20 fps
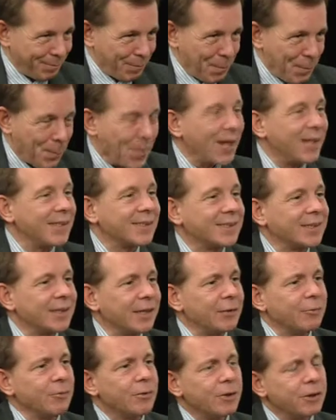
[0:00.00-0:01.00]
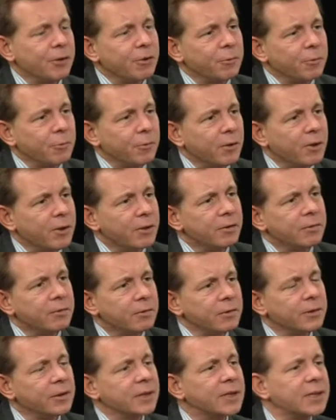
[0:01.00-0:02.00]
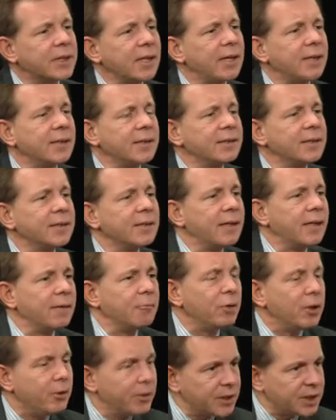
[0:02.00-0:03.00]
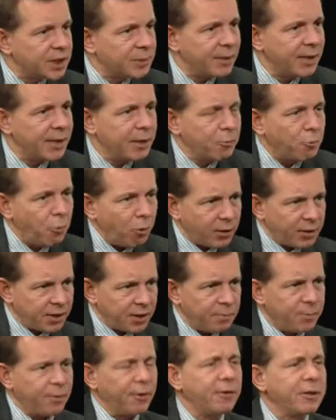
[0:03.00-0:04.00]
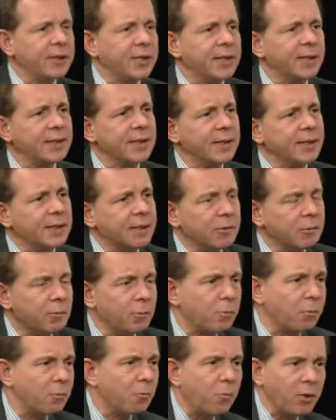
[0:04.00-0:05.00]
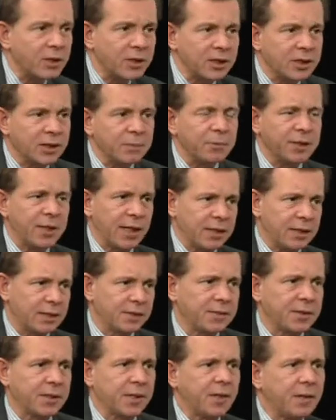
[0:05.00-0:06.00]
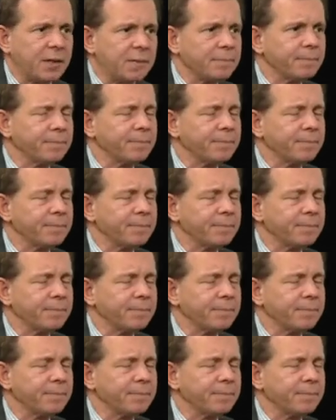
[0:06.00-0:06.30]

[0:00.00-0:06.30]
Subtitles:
may I start with you? Will you explain what the project is and what its objectives are?